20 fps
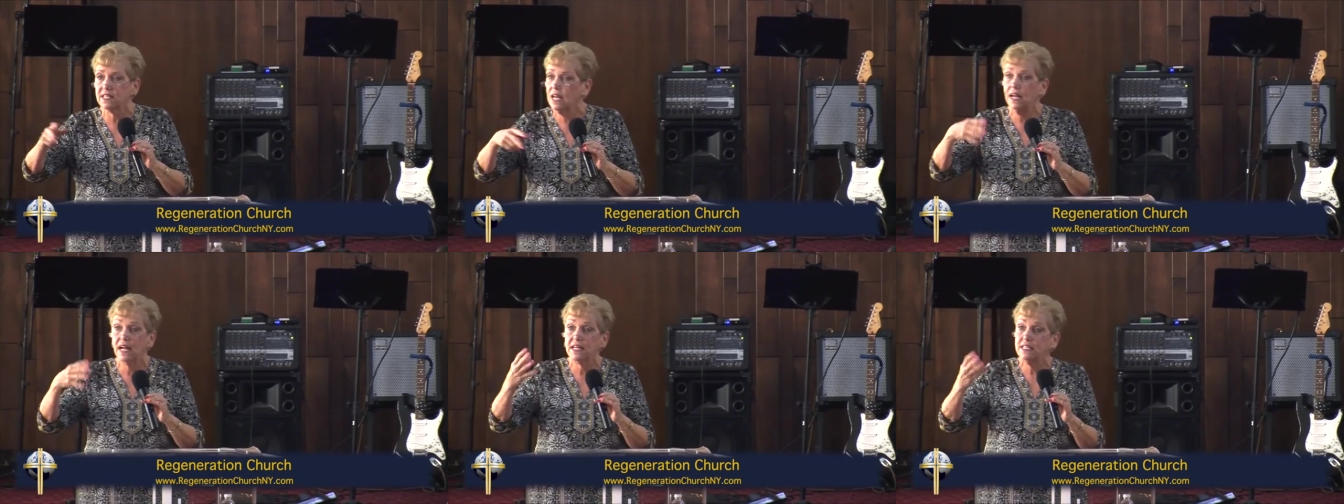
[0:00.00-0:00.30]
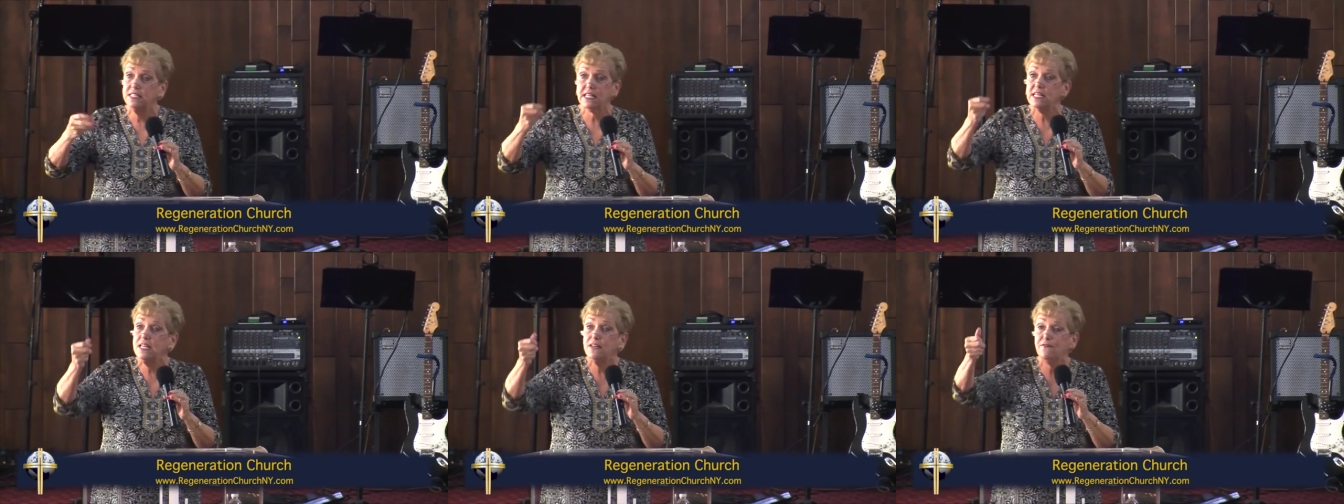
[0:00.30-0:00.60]
and I
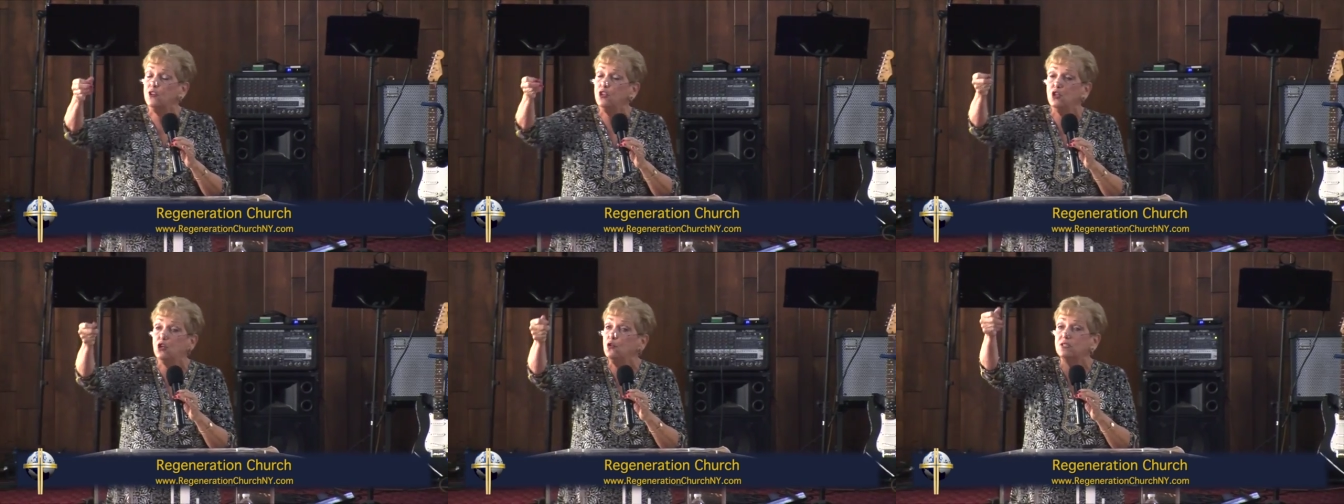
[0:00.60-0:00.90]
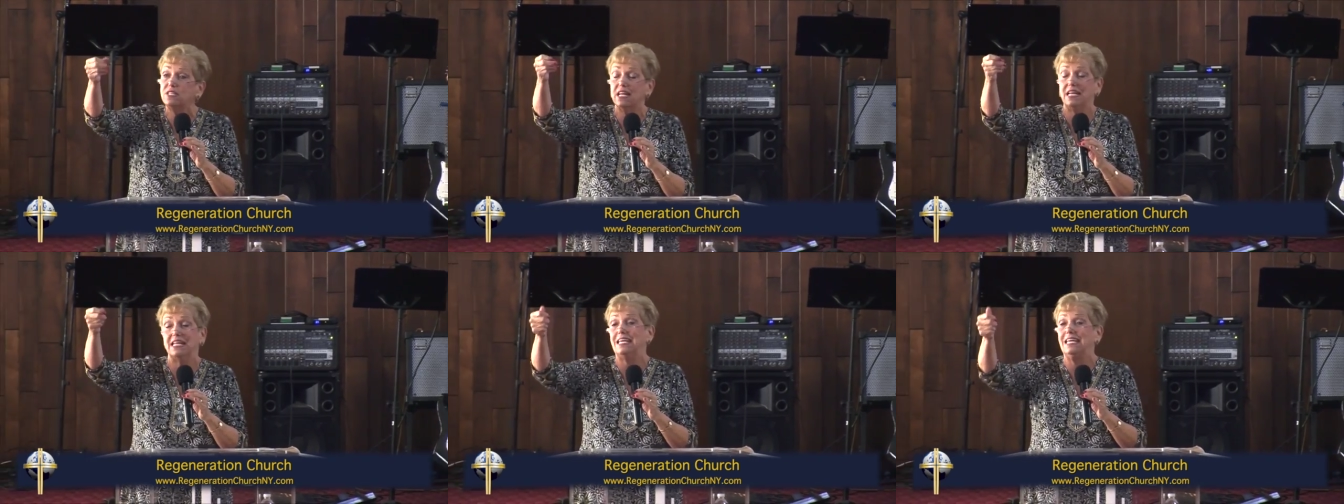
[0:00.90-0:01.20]
didn't even
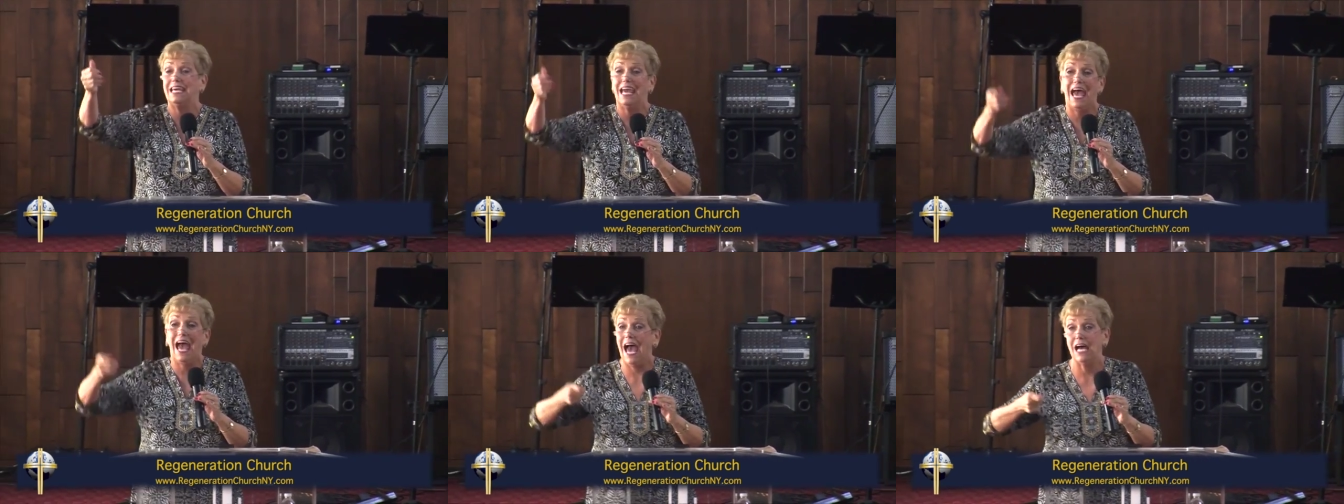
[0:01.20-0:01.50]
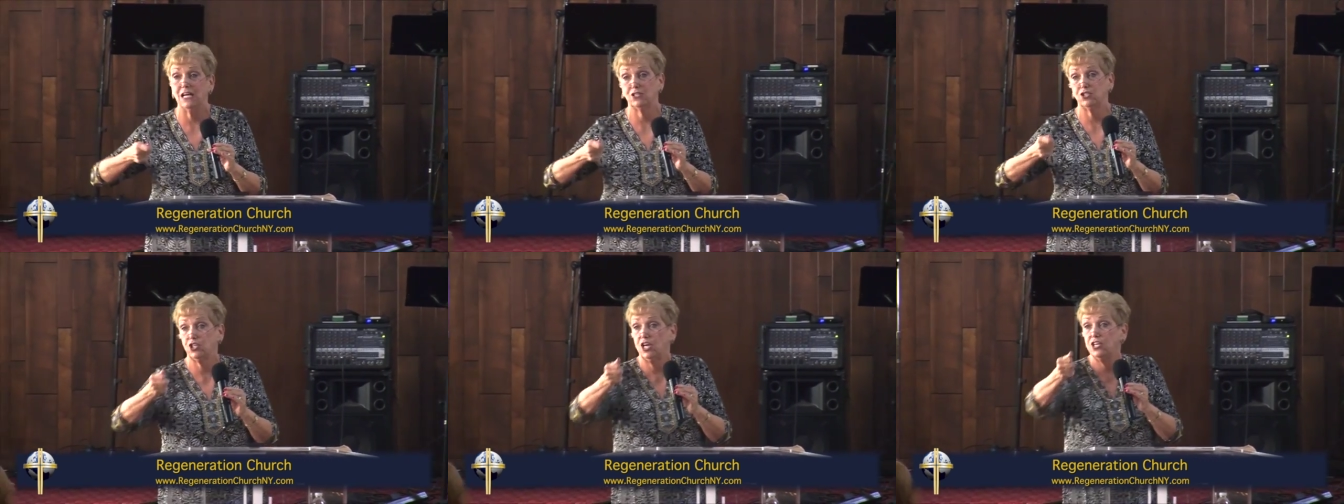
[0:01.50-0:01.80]
use any
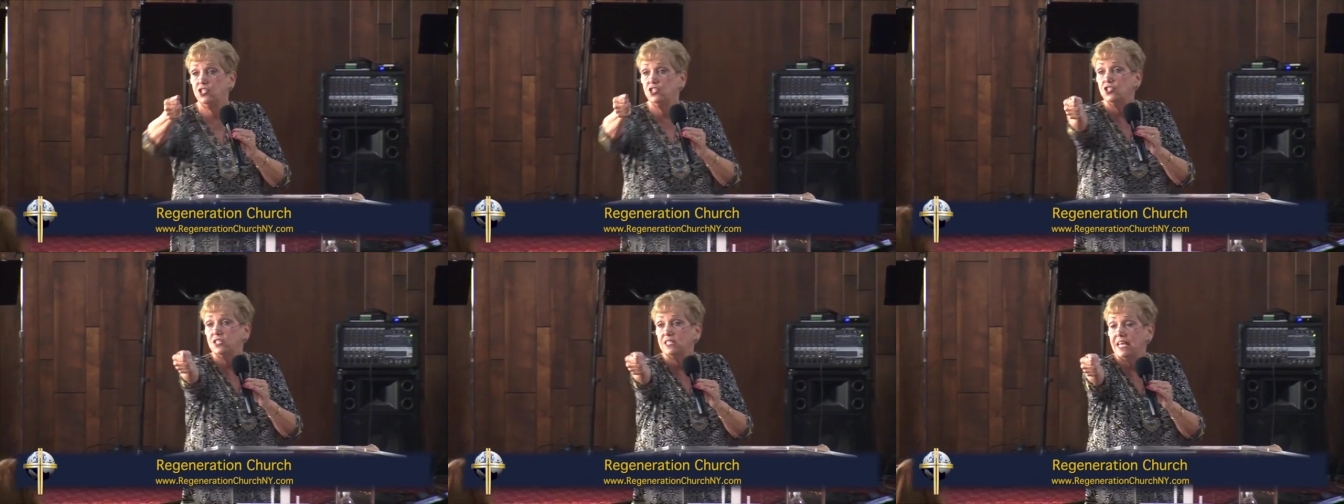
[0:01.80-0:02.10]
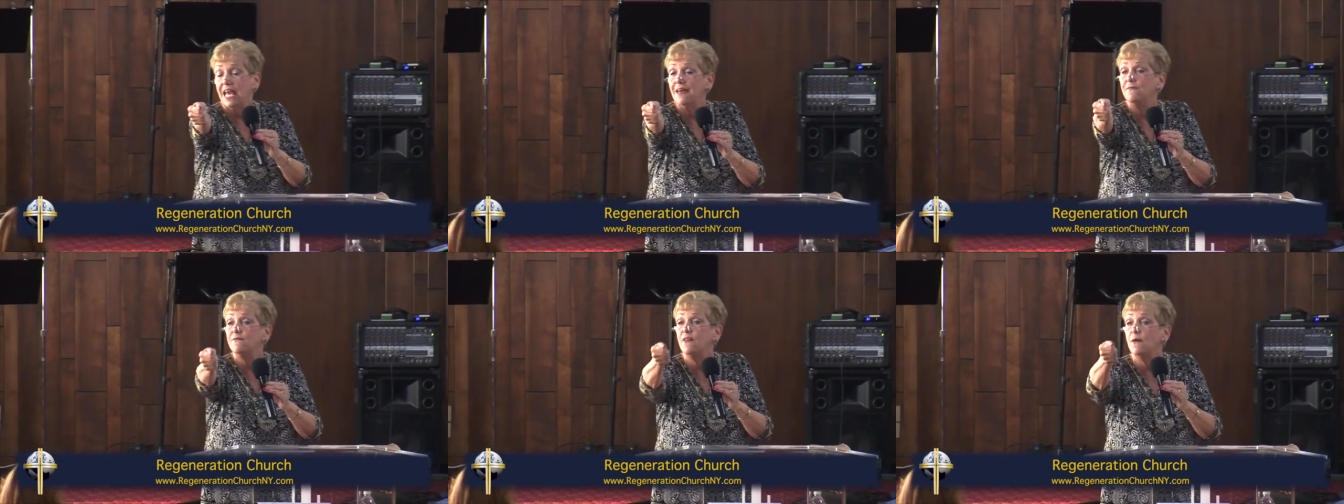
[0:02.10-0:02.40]
cash, I just
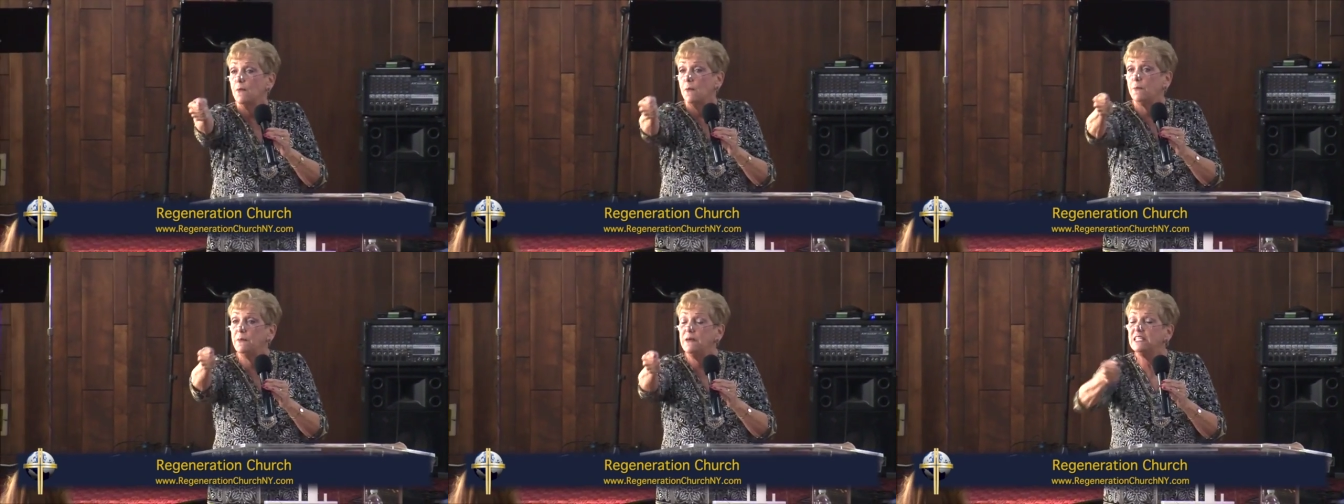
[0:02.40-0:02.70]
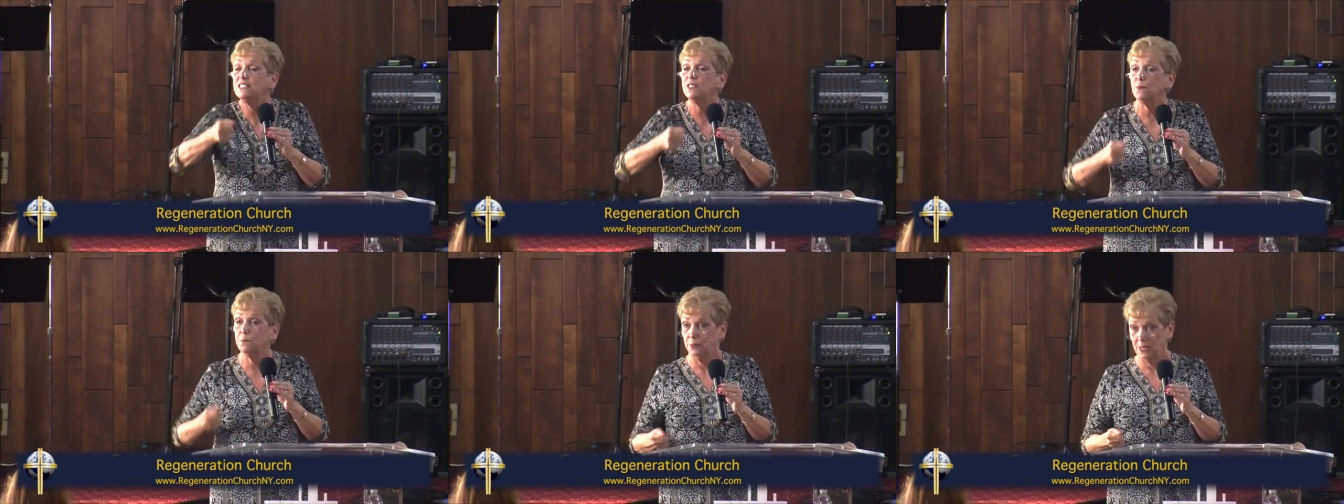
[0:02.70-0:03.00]
gave them a
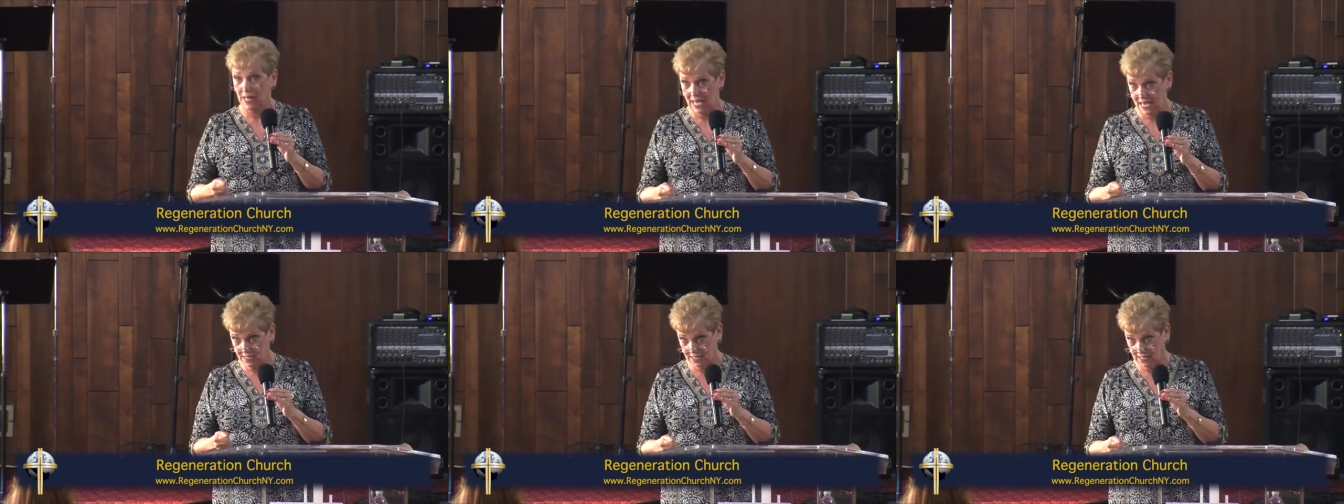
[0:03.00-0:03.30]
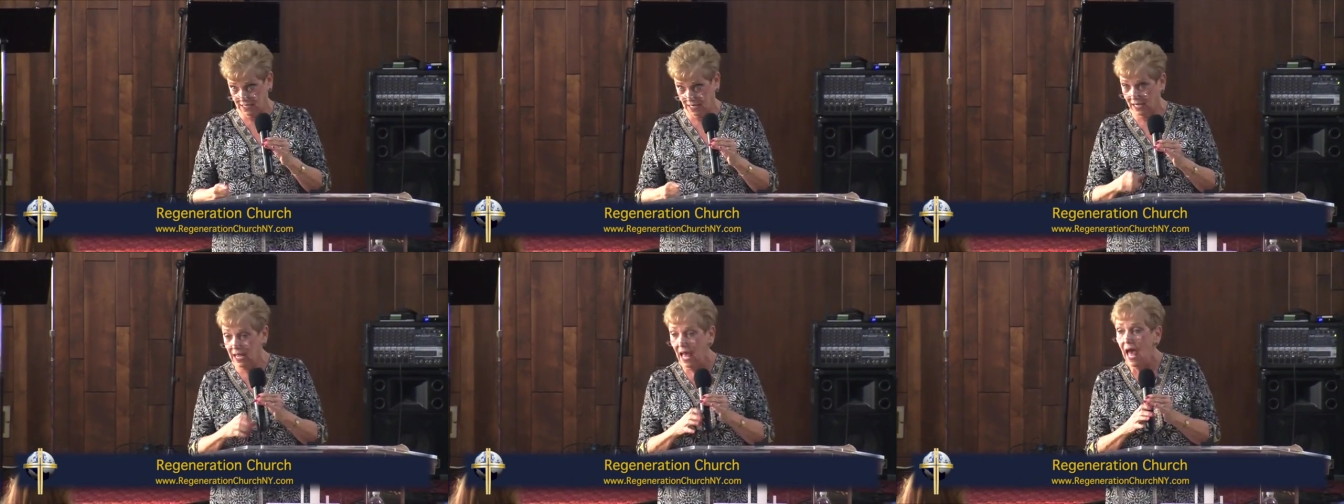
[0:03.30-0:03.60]
piece of
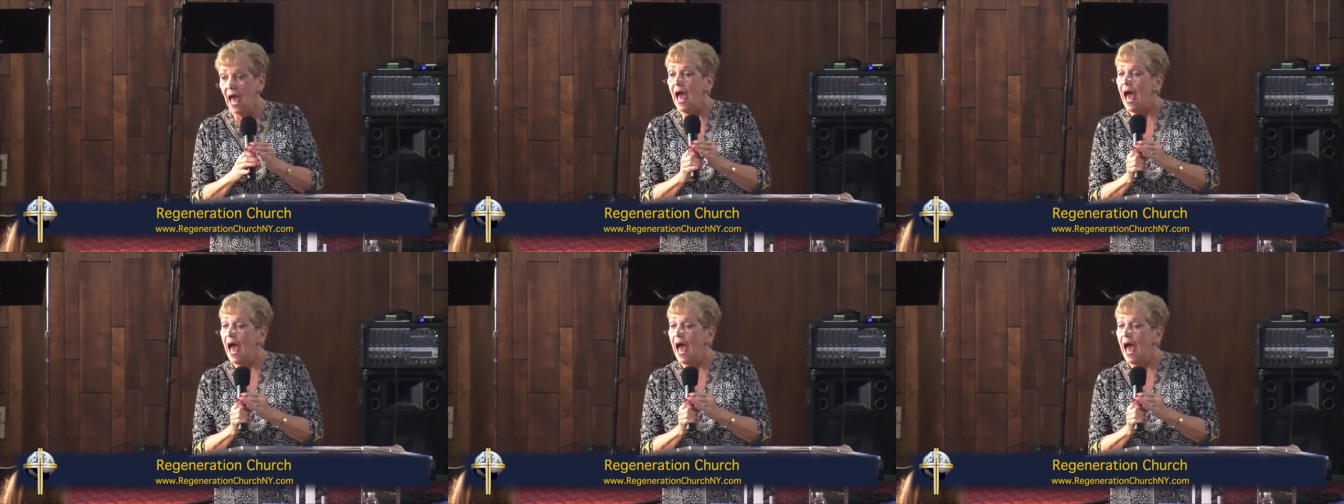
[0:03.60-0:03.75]
plastic